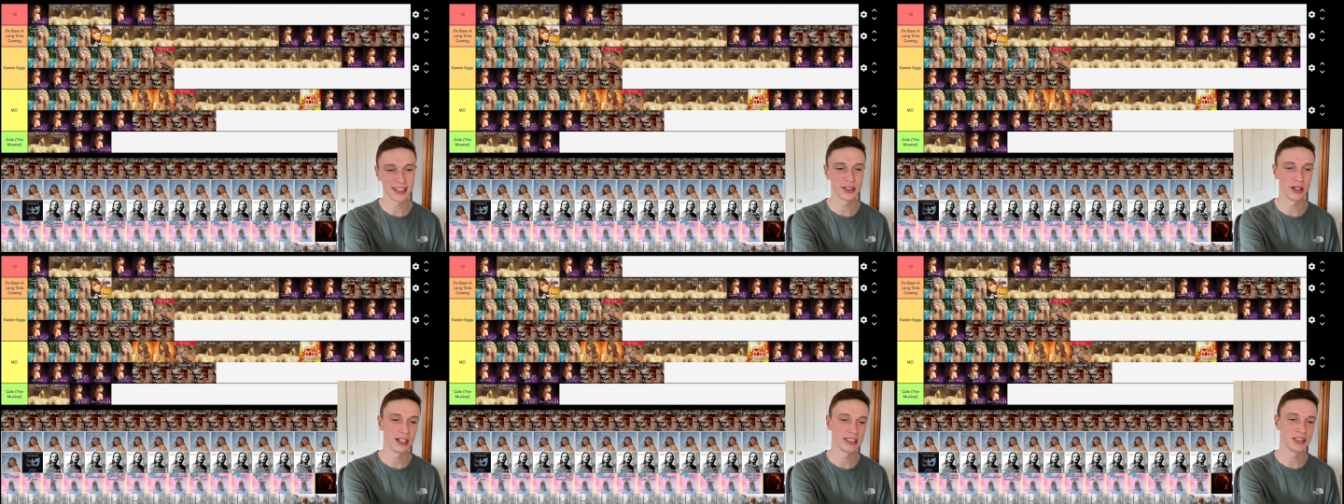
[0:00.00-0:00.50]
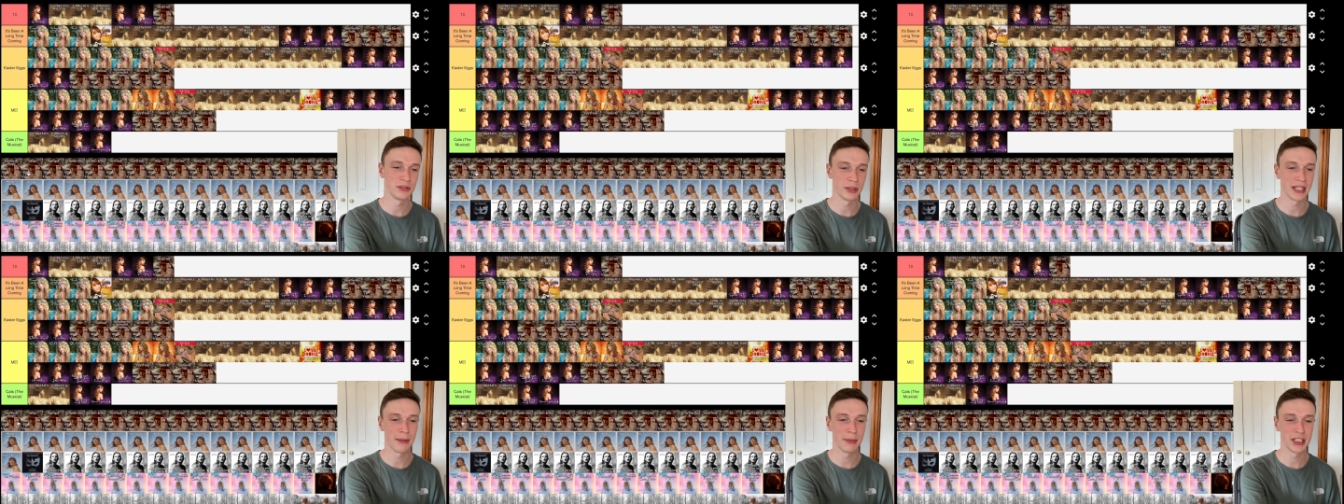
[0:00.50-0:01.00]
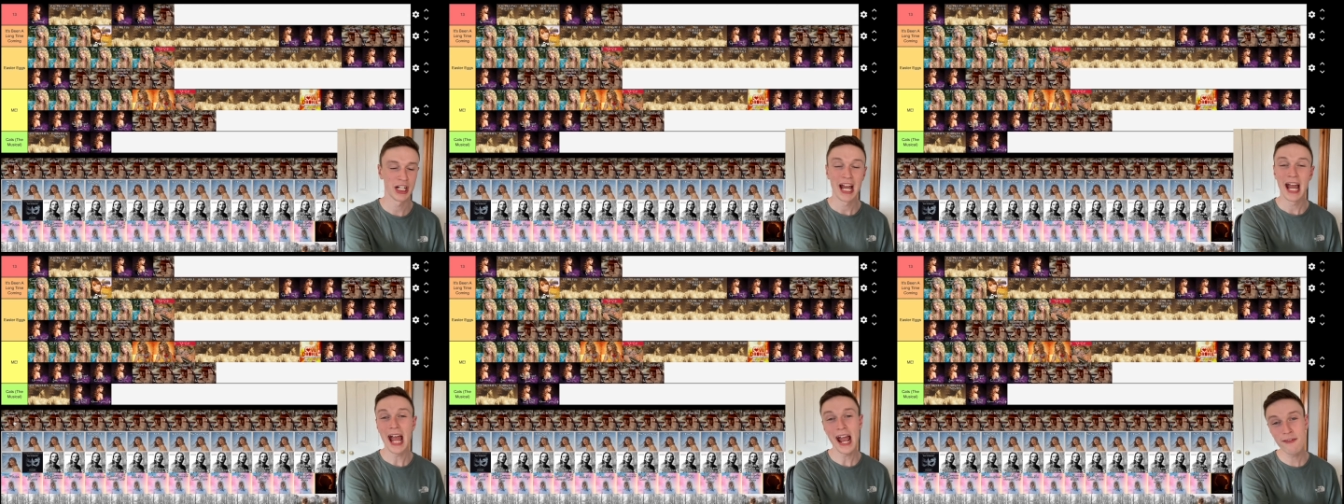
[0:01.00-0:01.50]
don't listen to it that much.
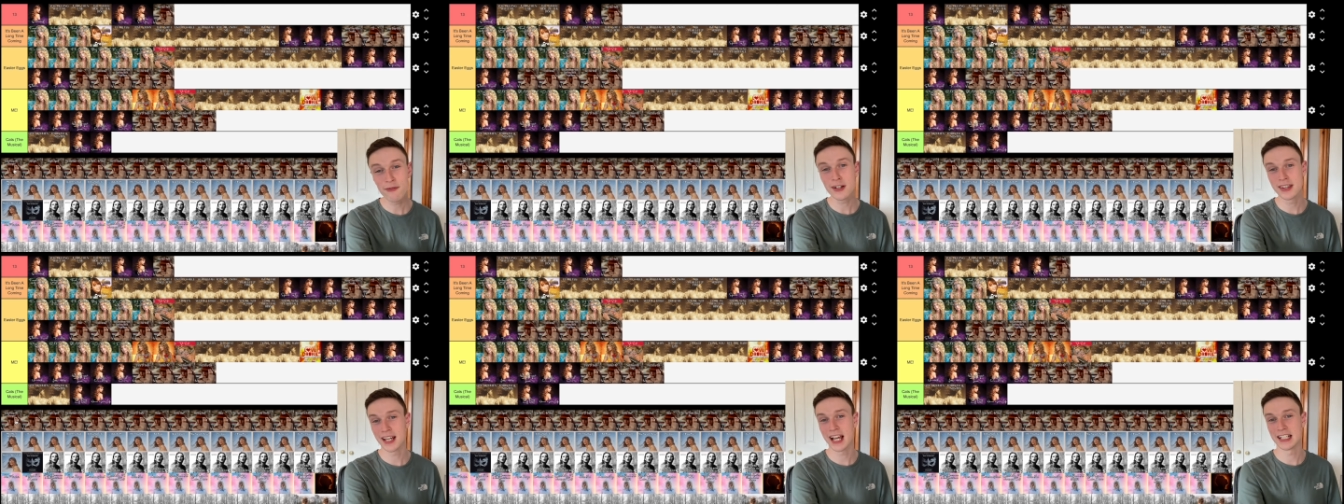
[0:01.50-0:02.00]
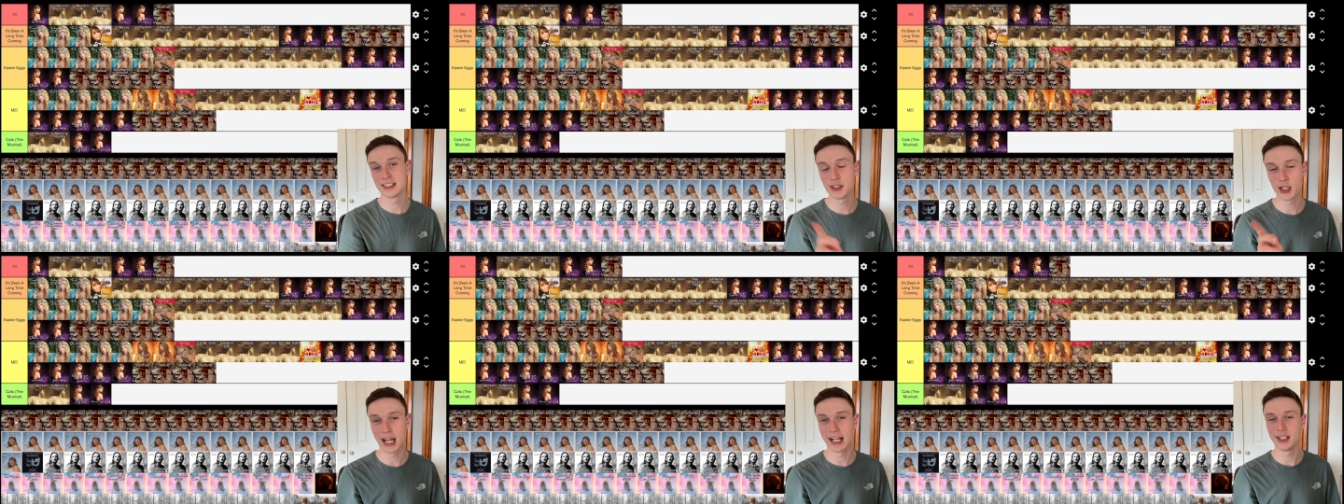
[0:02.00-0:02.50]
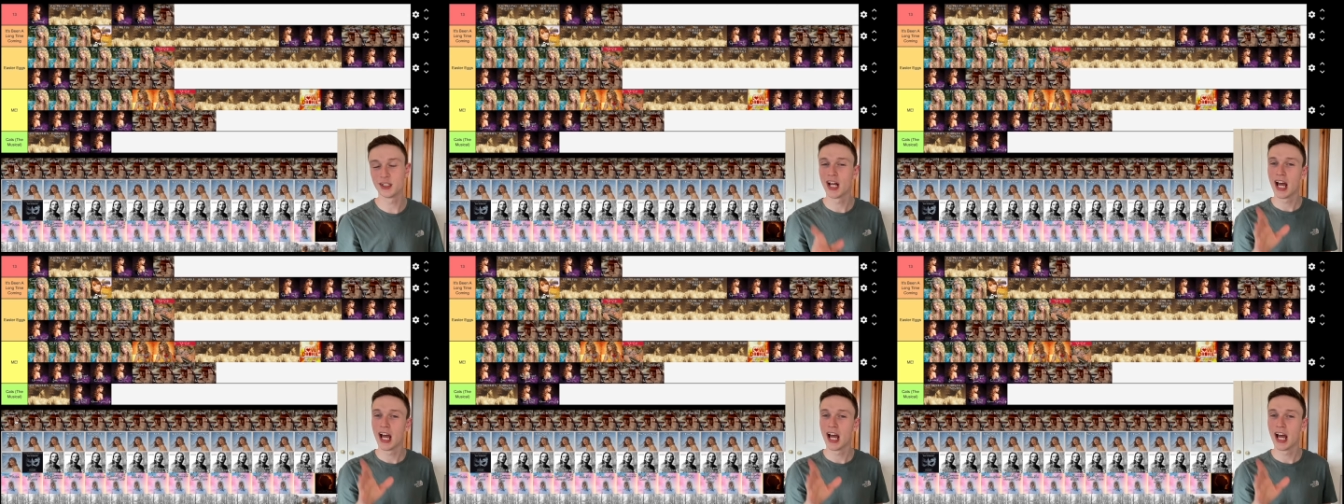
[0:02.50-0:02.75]
Everything has changed.